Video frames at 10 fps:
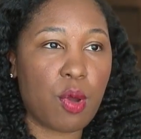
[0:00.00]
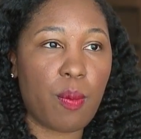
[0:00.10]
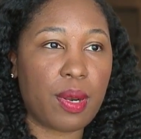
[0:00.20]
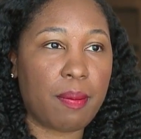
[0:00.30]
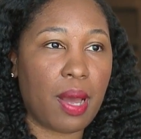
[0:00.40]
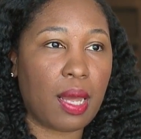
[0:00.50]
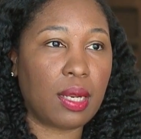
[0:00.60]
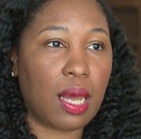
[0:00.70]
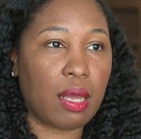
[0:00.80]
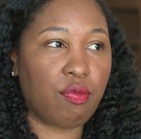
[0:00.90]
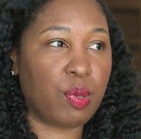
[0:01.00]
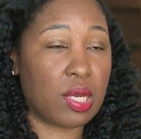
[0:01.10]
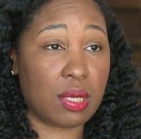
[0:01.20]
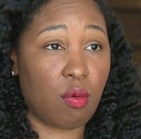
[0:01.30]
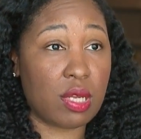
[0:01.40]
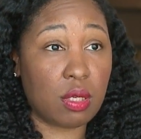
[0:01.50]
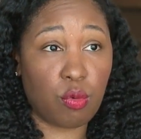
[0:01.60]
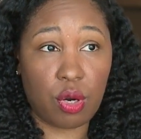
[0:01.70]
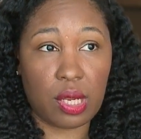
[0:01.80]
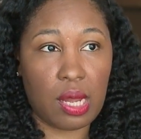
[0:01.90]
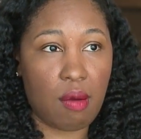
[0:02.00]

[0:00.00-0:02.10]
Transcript: moment in my life because I wasn't working.